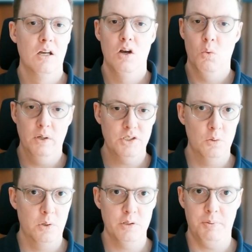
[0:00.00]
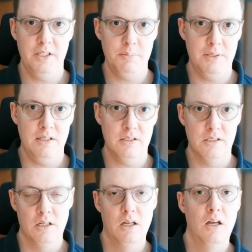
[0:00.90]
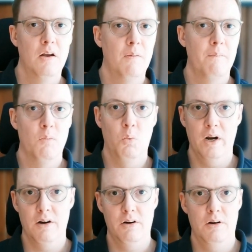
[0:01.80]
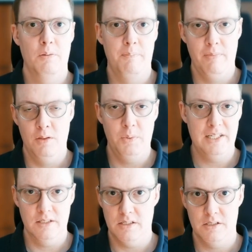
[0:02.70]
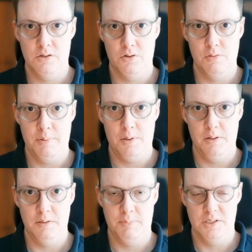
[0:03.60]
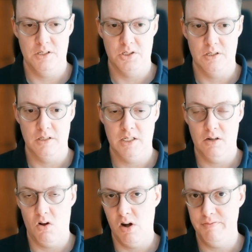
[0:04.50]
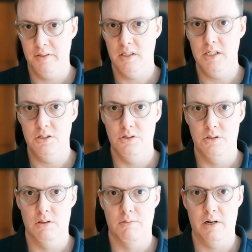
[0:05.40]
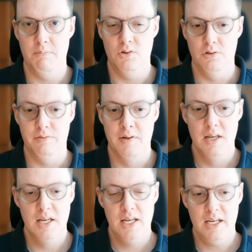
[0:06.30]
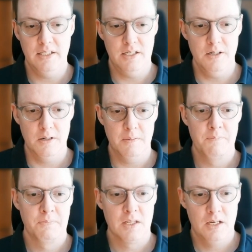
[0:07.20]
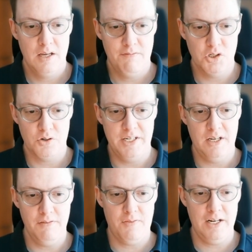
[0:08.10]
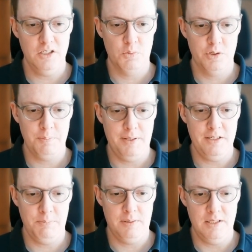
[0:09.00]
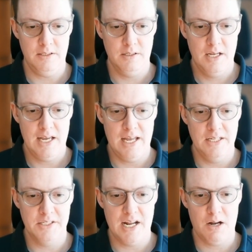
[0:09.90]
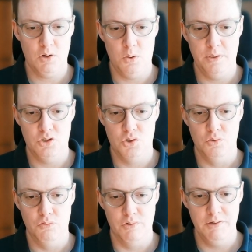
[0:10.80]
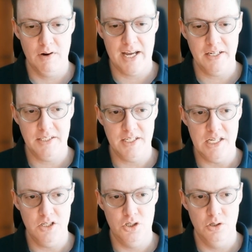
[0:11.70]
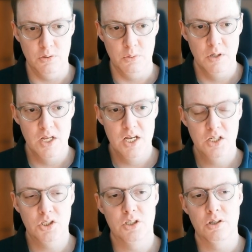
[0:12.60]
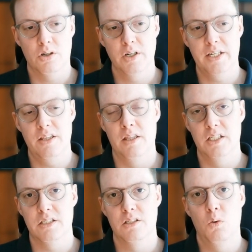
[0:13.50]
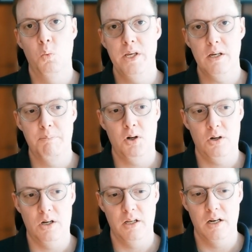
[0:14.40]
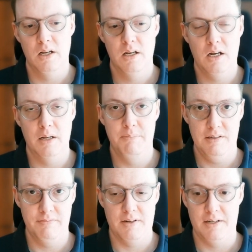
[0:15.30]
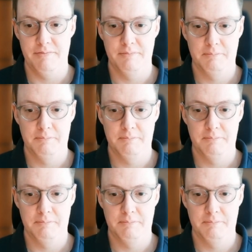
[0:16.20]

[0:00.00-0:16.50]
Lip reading: What's your worst placed piece? Where are the weaknesses in your opponent's position? Can often lead you to the right move. And here, Fischer identified his worst placed piece and is now going to reroute it to e2 to target this weak pawn on b5.